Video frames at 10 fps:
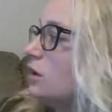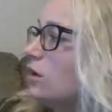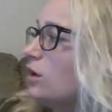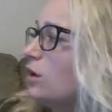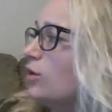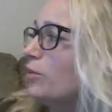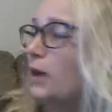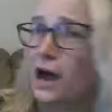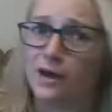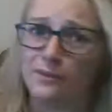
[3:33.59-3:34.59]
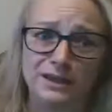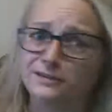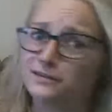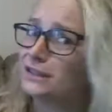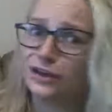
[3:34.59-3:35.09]
Oh, Mom
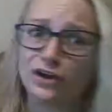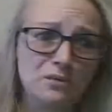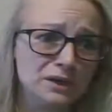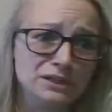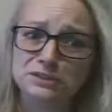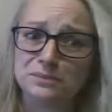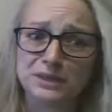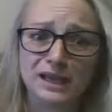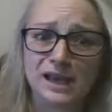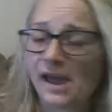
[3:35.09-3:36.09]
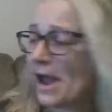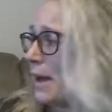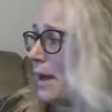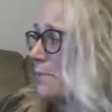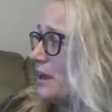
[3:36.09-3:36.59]
isn't going to be
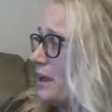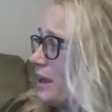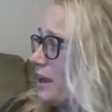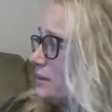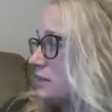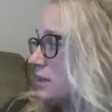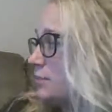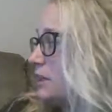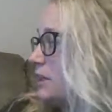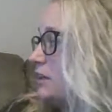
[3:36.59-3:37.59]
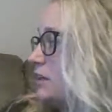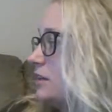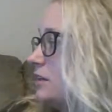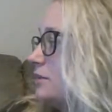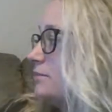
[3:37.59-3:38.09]
happy, said Pete.
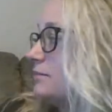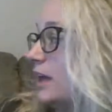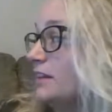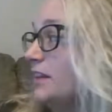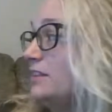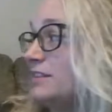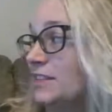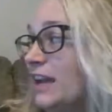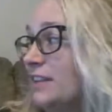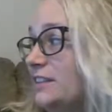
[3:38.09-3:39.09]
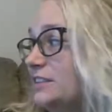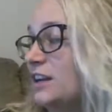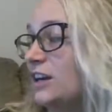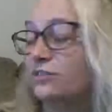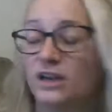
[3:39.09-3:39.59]
At least the scientists
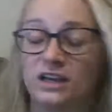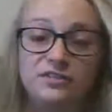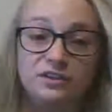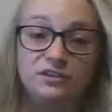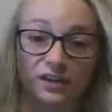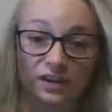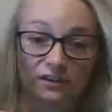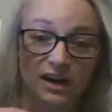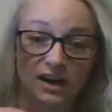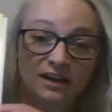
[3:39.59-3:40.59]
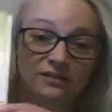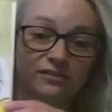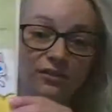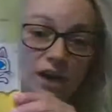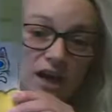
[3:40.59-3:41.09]
are ready for the fair on
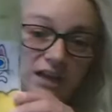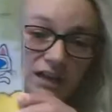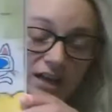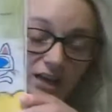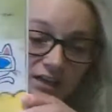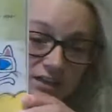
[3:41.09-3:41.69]
Friday.